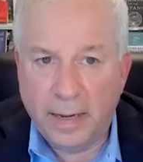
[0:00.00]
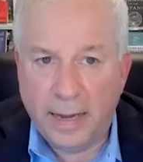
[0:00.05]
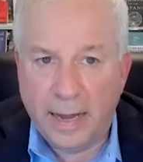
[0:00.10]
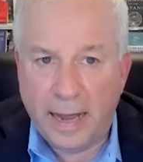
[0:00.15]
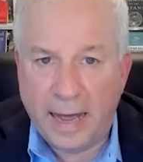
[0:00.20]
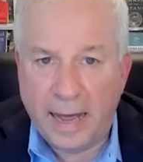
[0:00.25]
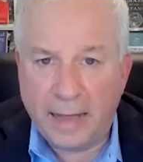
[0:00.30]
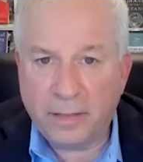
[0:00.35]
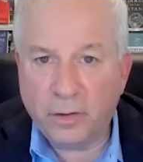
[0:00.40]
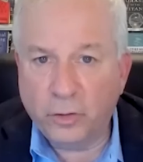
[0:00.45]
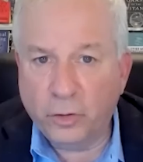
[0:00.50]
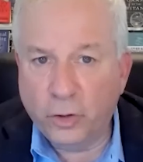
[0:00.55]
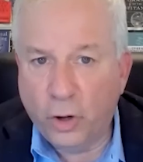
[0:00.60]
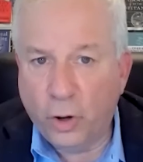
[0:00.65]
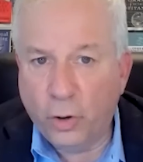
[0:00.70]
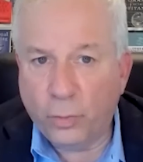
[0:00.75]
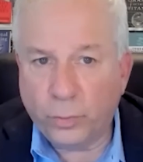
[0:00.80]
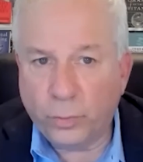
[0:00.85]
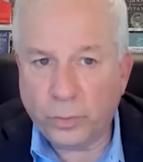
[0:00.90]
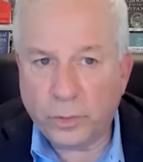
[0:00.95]
at the
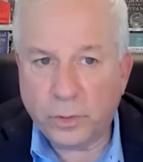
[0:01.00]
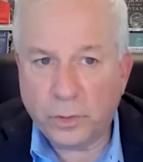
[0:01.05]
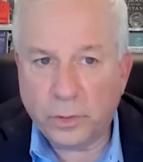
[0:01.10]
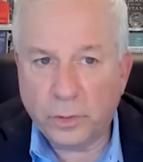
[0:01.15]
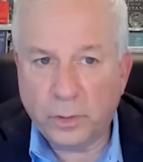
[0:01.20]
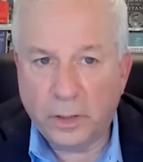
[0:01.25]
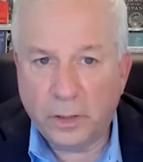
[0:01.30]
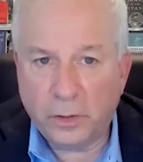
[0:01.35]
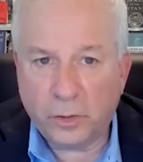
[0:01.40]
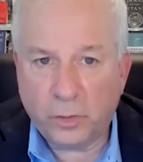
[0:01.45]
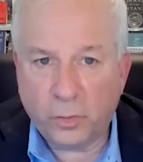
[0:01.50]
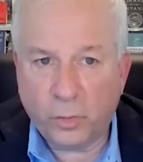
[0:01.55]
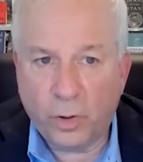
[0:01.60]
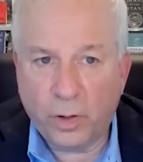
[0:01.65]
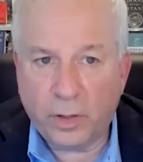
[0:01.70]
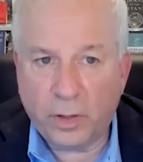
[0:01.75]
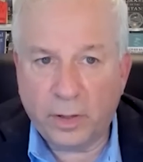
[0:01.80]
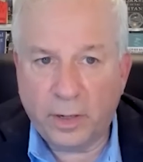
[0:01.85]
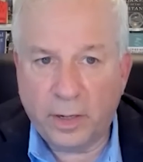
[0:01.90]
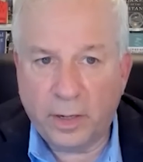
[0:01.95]
lows,
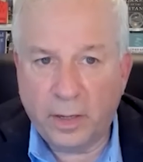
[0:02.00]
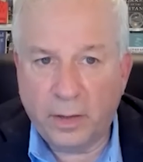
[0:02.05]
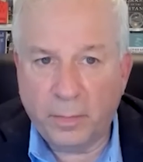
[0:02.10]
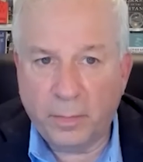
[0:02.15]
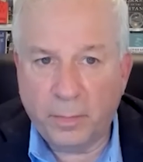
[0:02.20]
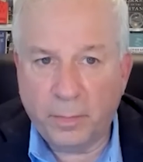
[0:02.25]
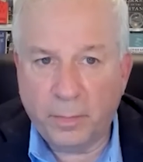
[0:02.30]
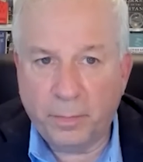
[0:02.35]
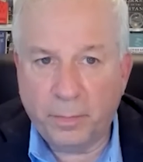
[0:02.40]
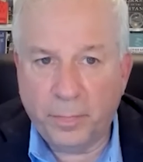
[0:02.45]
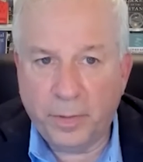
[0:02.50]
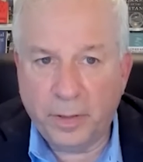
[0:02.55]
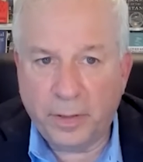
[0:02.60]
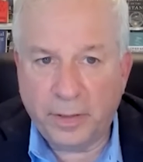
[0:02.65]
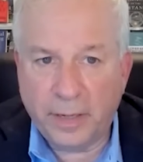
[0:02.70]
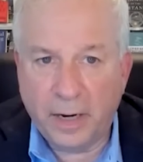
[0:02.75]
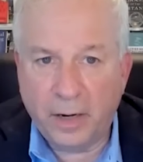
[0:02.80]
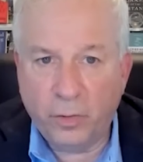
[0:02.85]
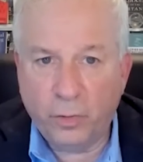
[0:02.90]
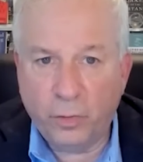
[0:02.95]
historically, the
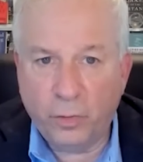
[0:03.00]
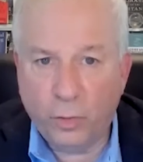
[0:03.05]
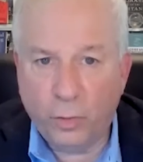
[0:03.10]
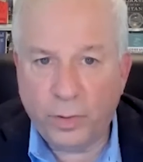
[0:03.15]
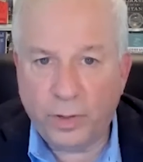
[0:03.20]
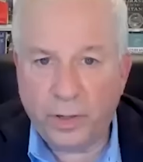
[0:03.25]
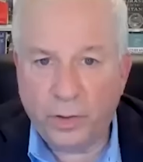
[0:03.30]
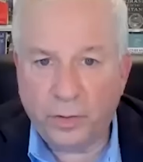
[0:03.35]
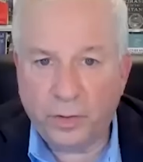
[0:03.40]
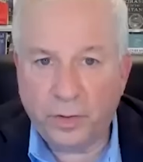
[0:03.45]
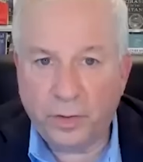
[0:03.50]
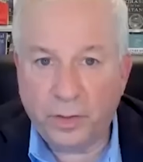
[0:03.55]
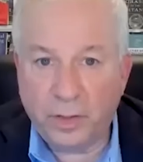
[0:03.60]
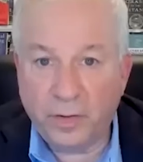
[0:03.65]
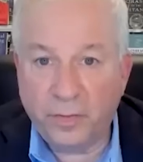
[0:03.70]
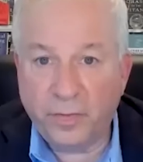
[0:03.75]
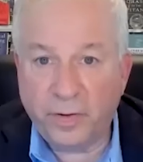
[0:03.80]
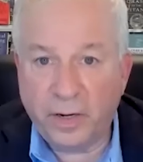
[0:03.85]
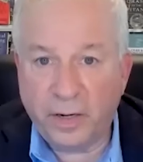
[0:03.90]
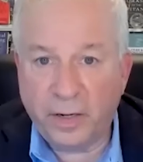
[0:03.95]
10-year note yield and the
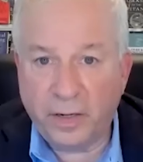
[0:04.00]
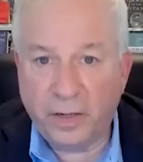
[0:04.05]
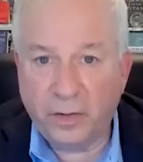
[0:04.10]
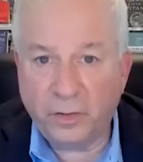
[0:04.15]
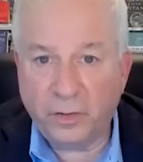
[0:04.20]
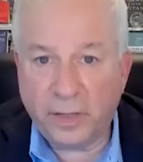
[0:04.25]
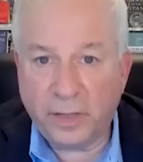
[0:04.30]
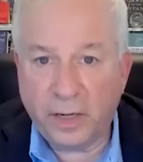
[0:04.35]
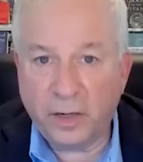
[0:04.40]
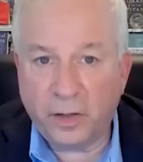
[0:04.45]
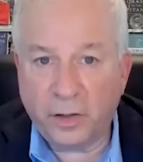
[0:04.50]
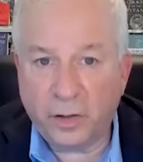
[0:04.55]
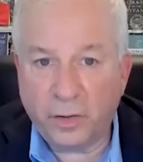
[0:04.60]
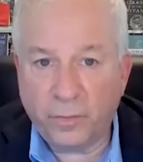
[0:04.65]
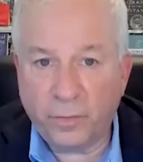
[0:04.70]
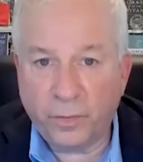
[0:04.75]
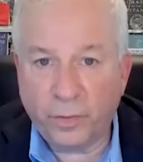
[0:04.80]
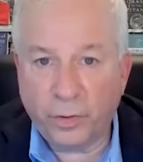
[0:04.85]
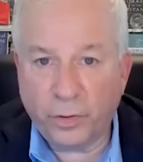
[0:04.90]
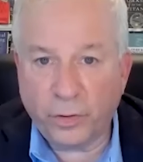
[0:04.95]
dividend yield tend to
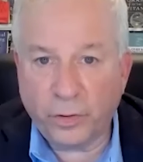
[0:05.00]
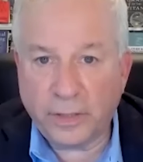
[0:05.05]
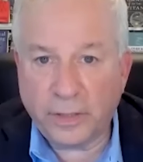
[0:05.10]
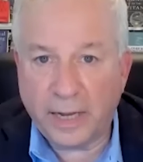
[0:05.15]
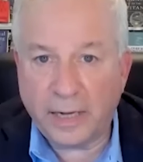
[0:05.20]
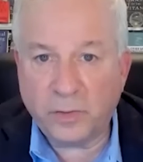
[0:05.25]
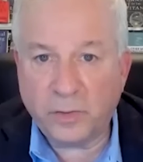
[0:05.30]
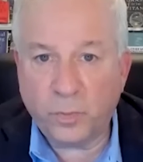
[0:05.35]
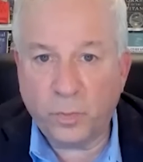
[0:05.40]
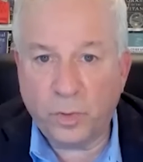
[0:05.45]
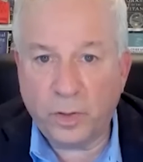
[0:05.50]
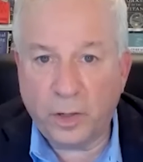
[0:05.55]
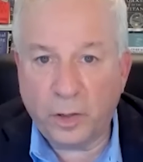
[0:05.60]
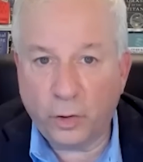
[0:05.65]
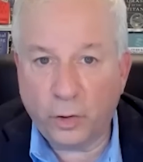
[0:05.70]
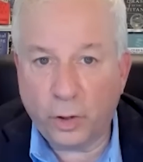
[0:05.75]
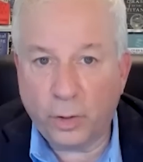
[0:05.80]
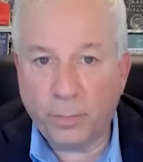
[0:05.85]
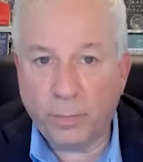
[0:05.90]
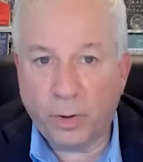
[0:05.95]
converge. That's when the
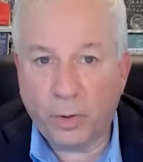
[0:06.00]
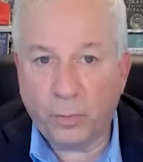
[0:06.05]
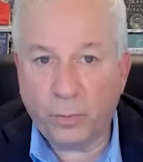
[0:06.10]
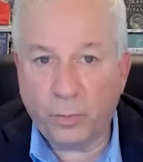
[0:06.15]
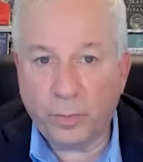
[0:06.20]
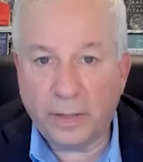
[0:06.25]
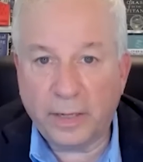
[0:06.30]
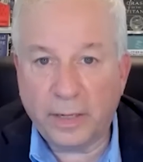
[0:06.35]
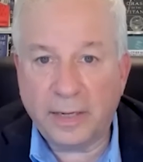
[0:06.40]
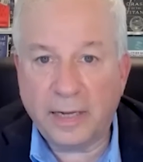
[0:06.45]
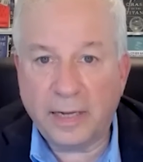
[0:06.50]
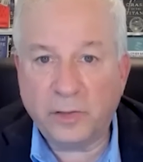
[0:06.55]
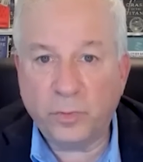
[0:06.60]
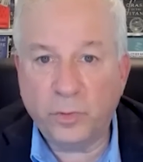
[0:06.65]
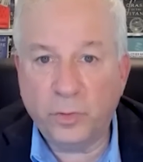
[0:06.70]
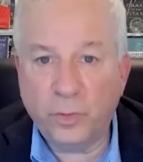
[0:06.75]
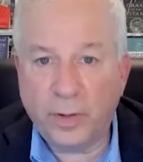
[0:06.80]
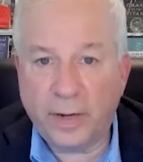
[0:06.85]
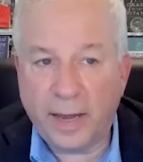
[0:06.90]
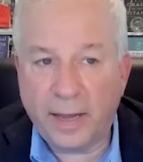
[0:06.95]
alarm bell, that's
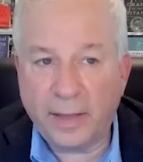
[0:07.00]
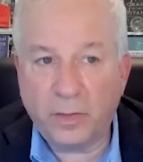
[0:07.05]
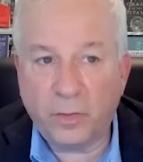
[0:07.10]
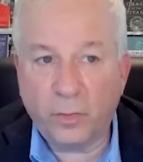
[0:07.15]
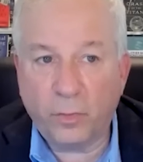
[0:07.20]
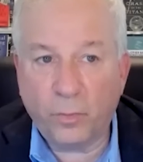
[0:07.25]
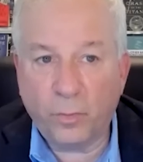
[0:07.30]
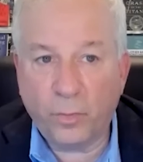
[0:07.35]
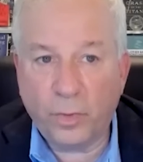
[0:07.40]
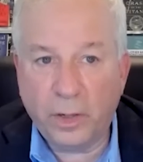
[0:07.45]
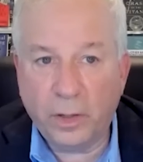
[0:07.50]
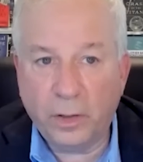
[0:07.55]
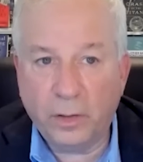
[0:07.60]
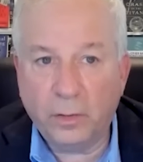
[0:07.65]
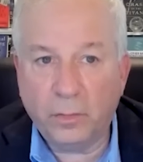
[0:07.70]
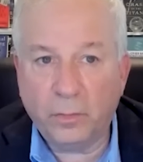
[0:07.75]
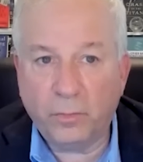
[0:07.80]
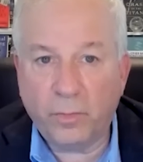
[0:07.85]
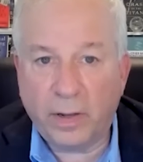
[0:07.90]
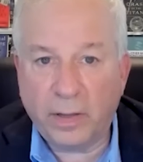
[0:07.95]
when you get the
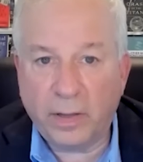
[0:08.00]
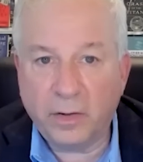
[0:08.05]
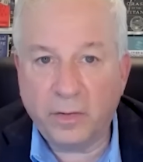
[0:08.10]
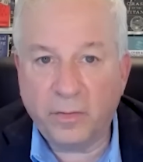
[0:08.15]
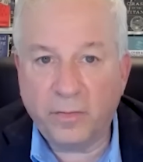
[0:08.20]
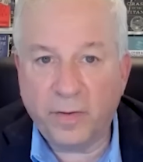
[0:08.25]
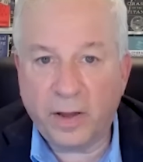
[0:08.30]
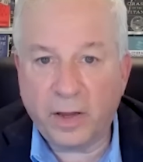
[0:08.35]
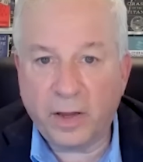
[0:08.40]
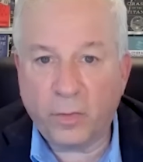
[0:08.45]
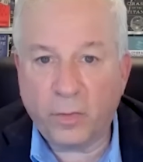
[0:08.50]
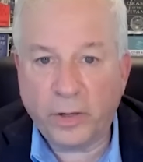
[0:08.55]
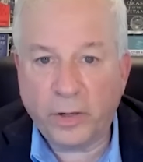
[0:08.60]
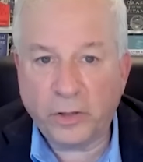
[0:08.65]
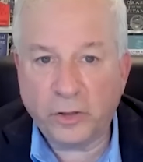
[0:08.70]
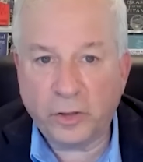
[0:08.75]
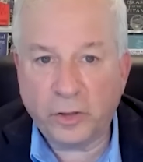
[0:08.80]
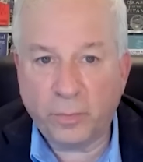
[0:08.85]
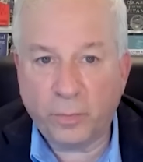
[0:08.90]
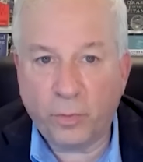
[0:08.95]
real relative
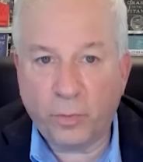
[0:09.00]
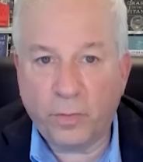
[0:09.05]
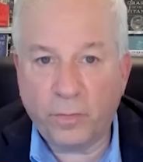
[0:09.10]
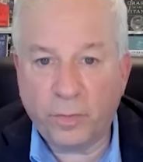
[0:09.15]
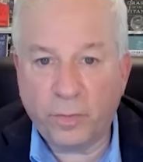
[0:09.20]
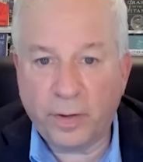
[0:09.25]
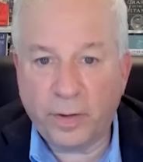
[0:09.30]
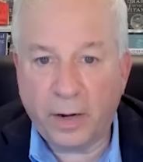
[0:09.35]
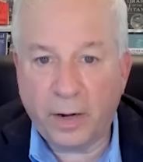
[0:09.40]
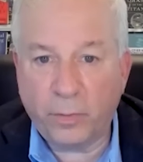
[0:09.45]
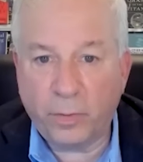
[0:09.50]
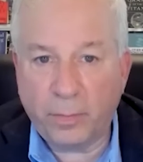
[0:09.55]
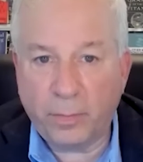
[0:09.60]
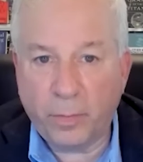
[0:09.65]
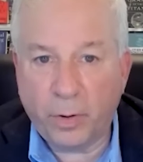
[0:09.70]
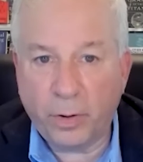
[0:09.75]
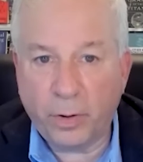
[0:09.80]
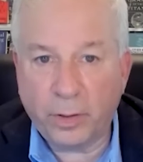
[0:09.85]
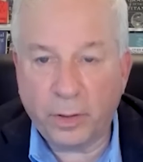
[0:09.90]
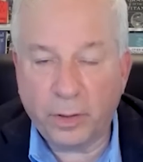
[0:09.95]
valuation support for the equity
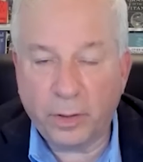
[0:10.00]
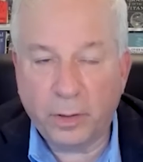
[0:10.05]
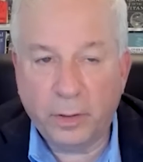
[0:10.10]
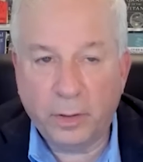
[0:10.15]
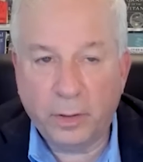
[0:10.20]
market.